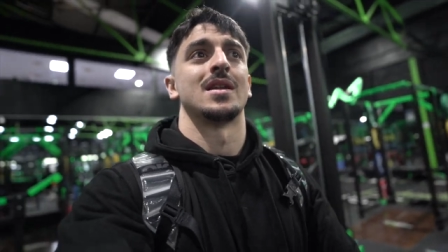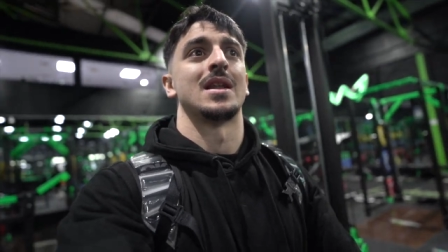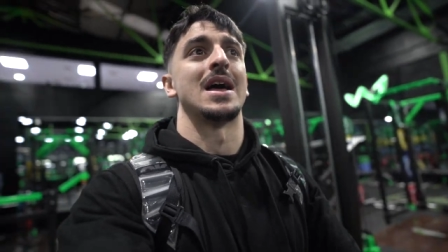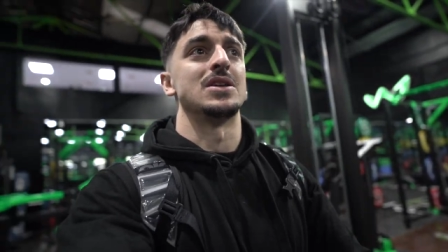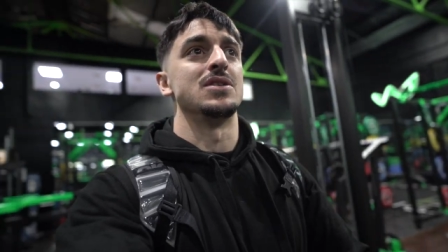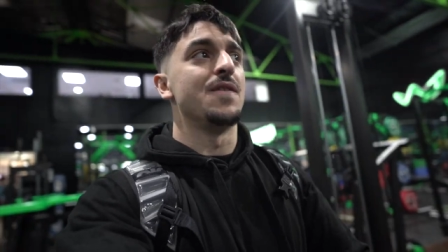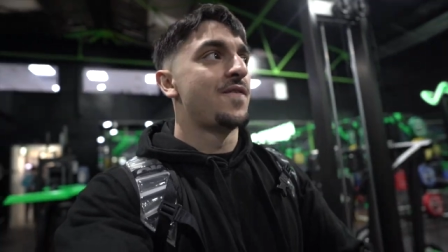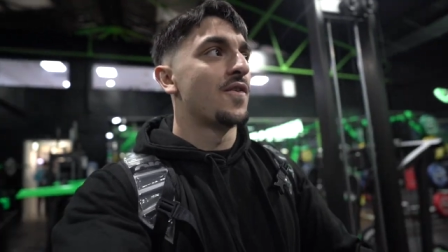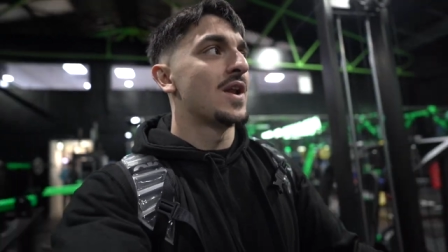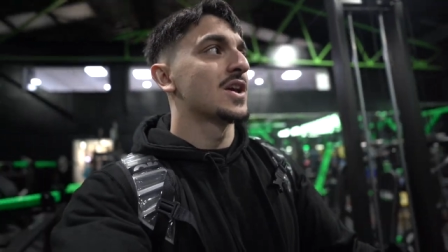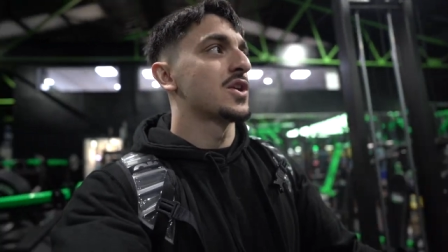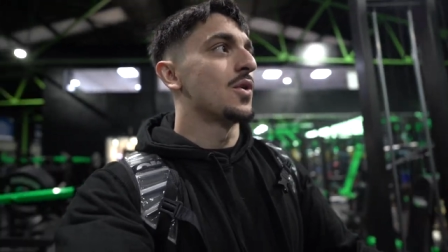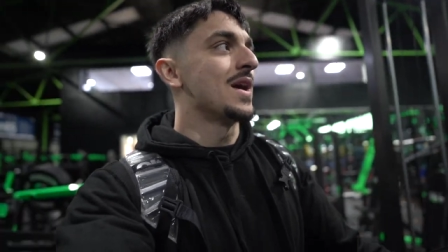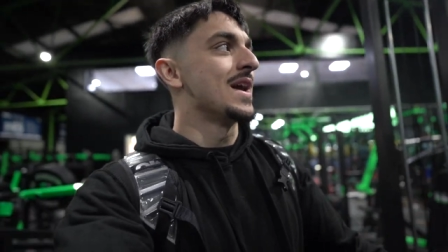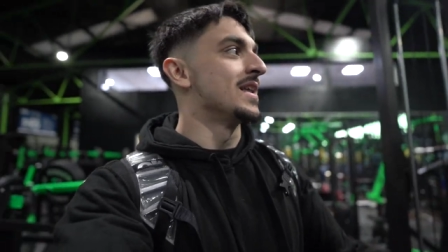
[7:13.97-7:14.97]
Like, you feel
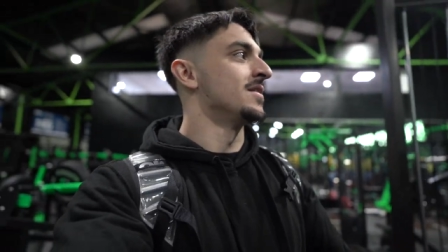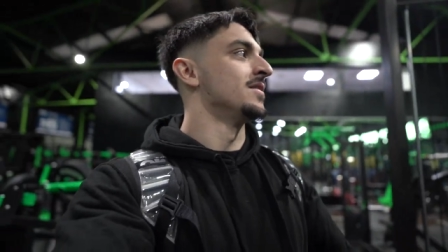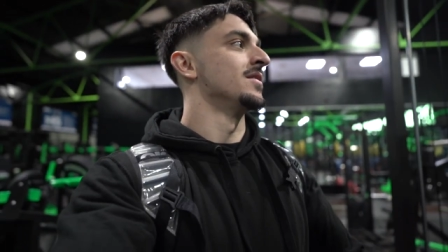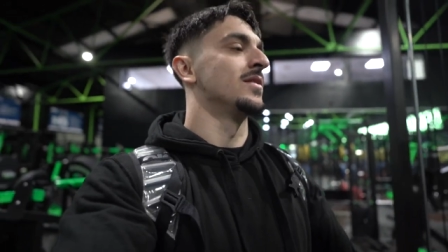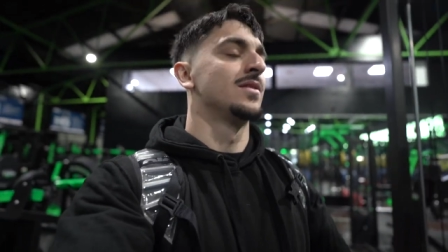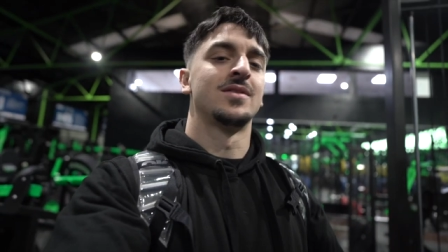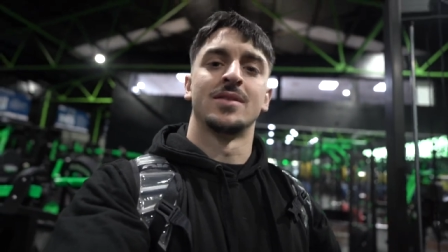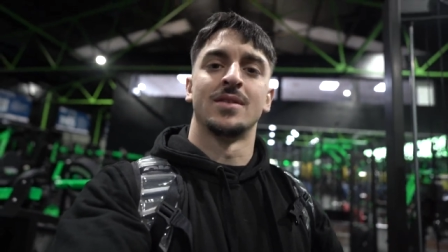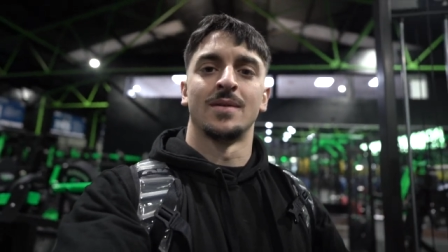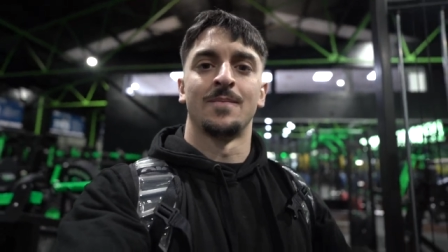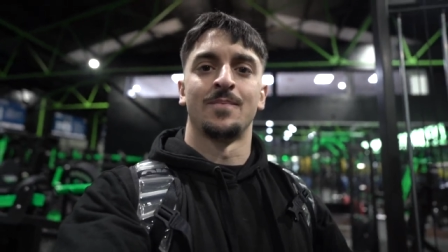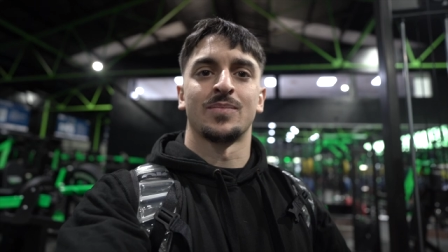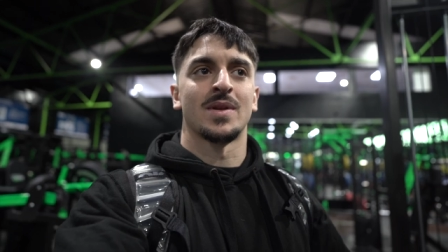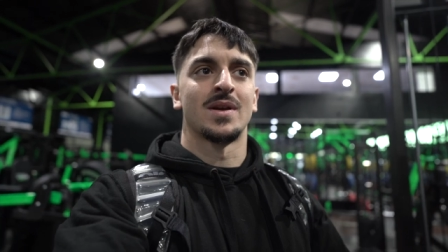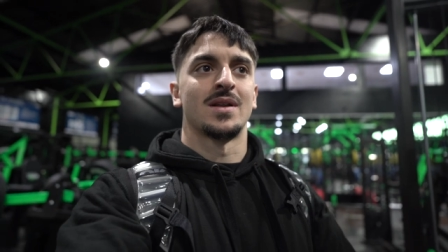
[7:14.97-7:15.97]
like you're in
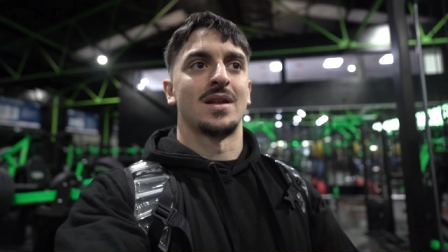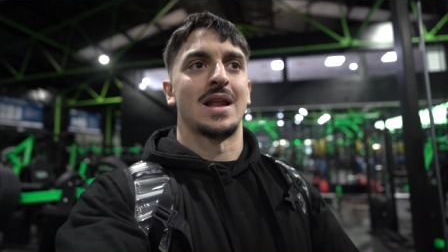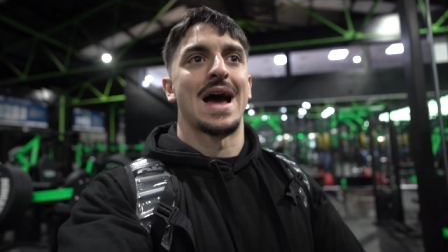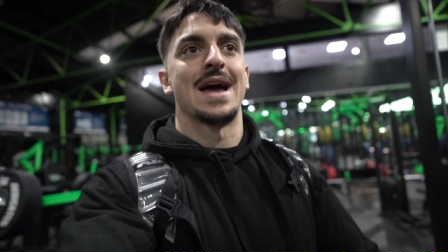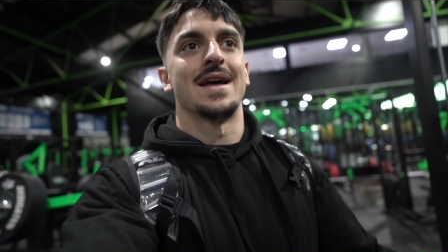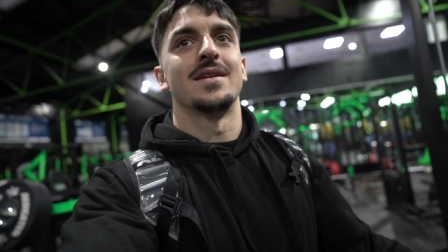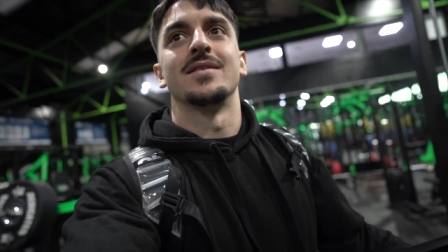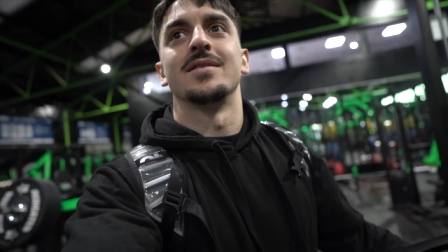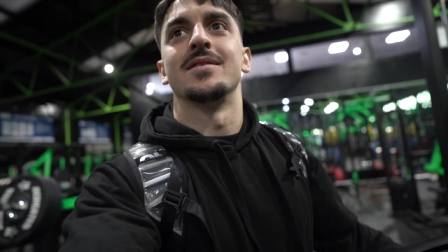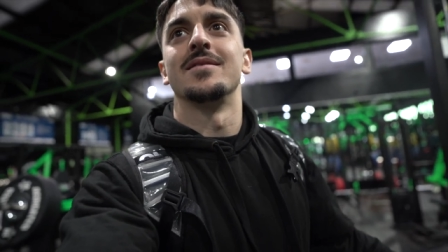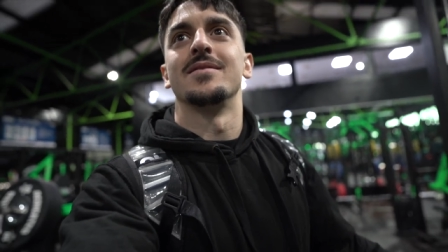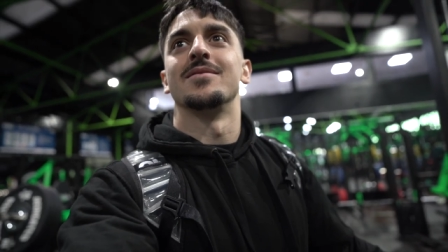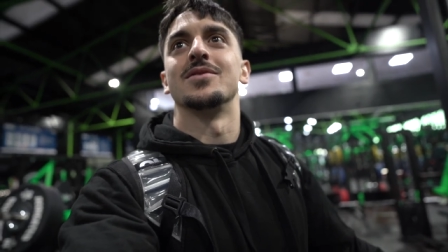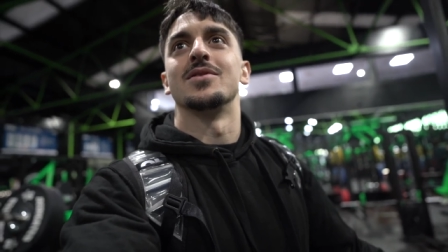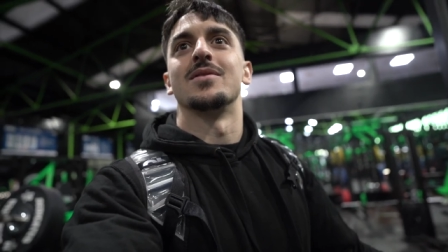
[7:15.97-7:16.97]
like
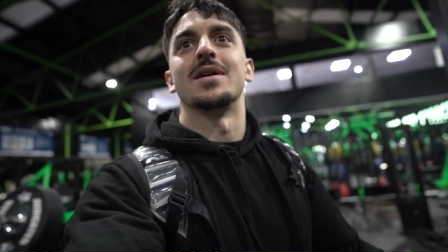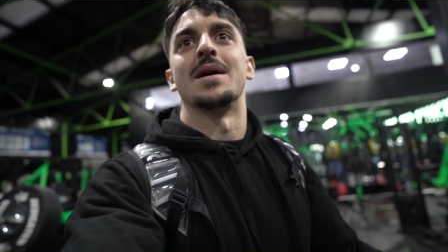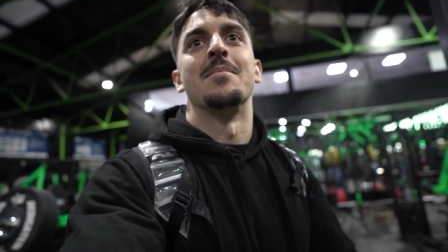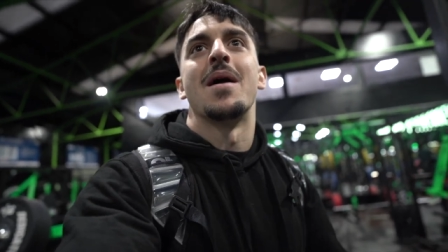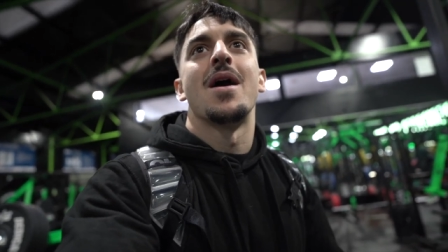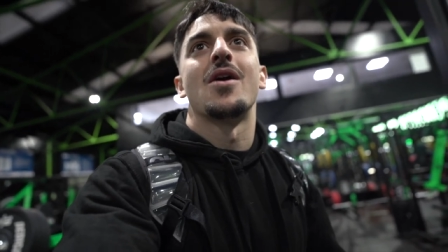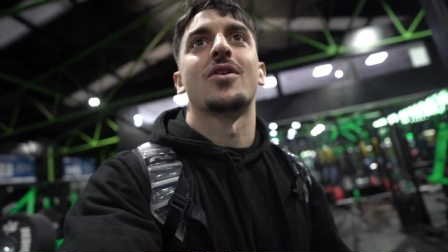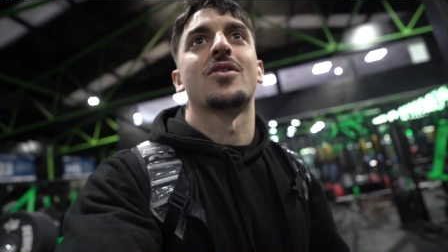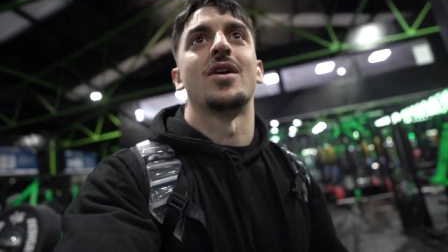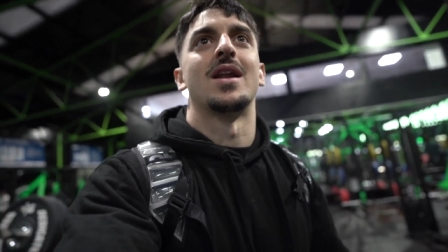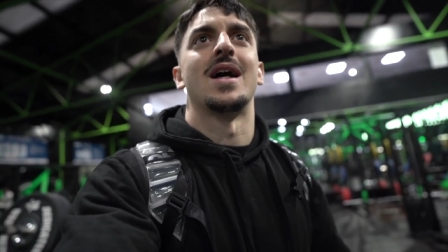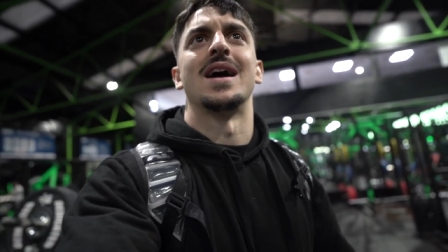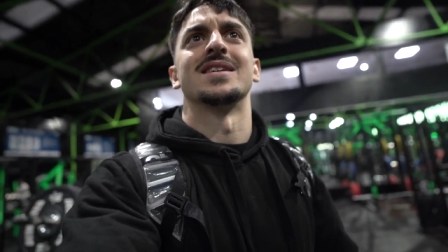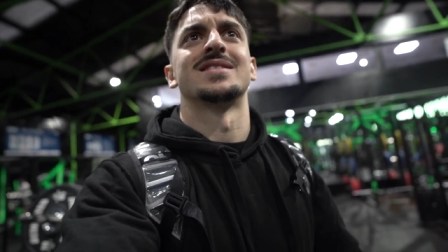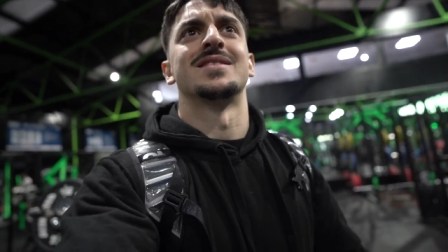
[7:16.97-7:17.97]
America,
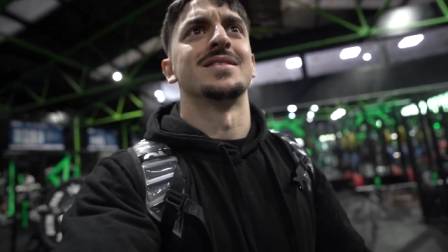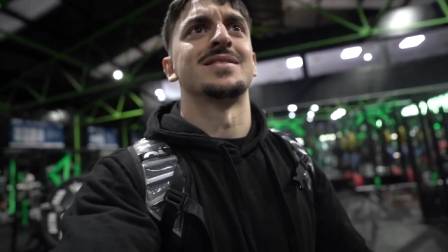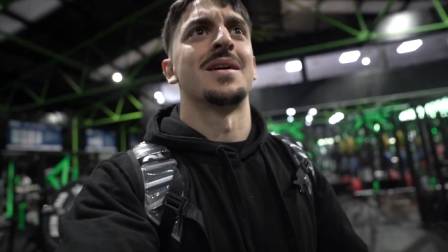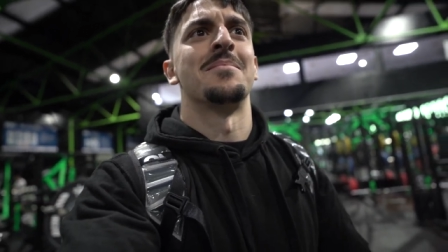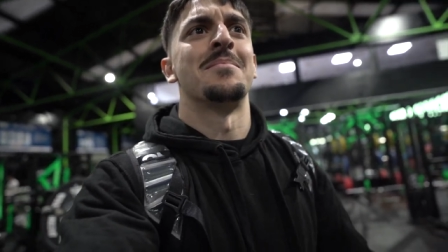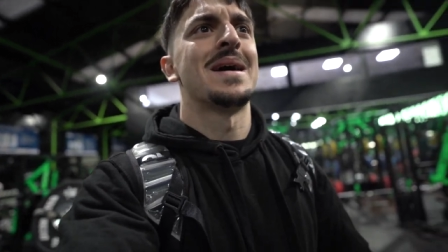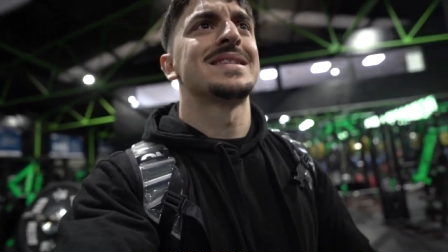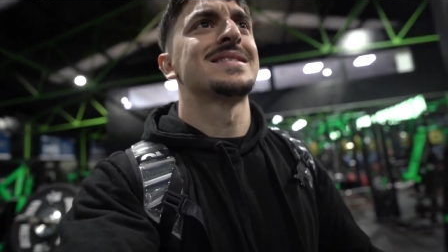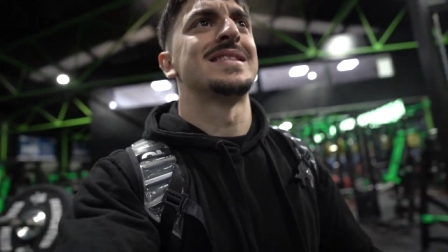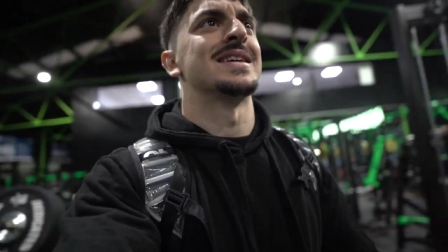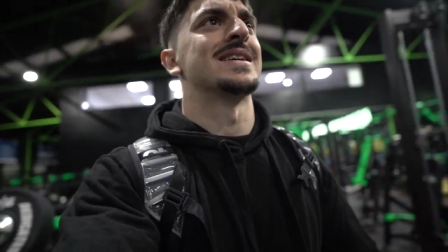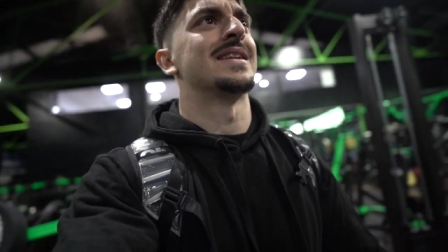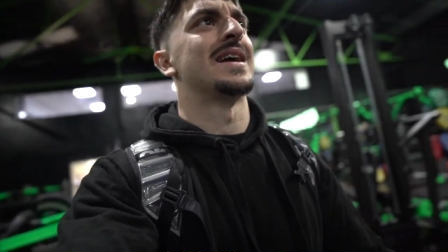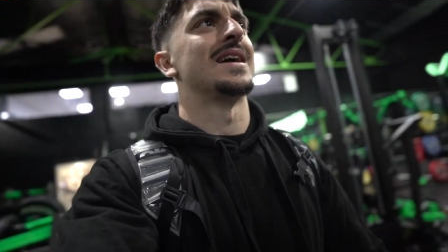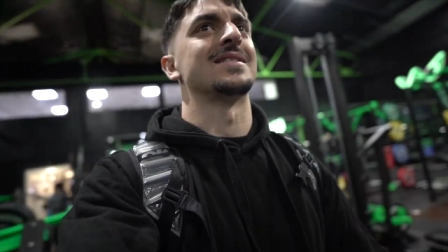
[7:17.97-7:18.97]
like it's, it's a mad thing,
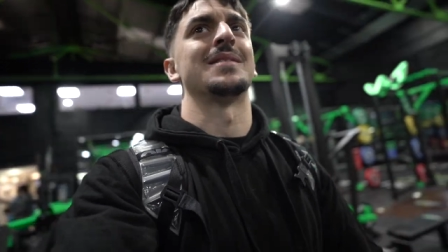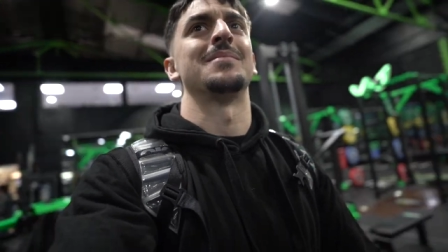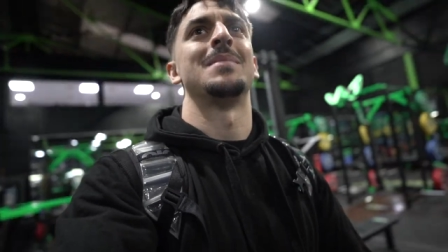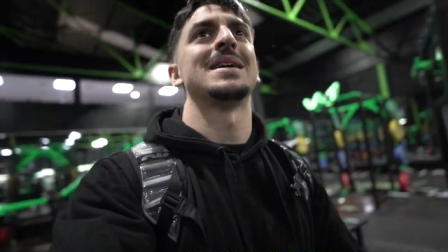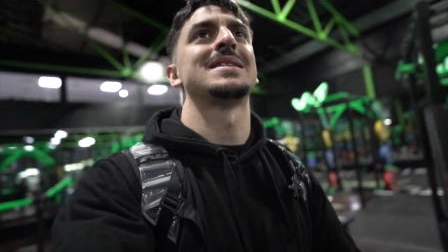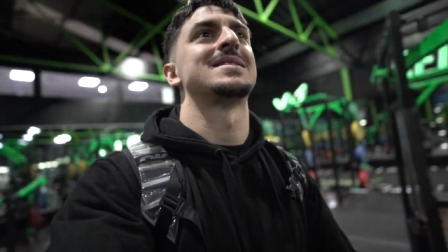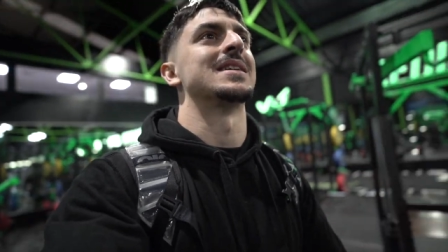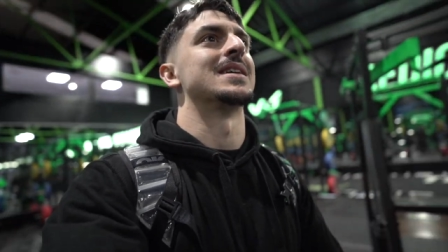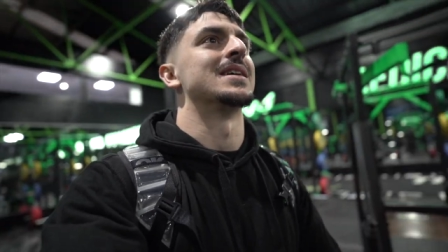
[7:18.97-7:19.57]
like it's a mad thing.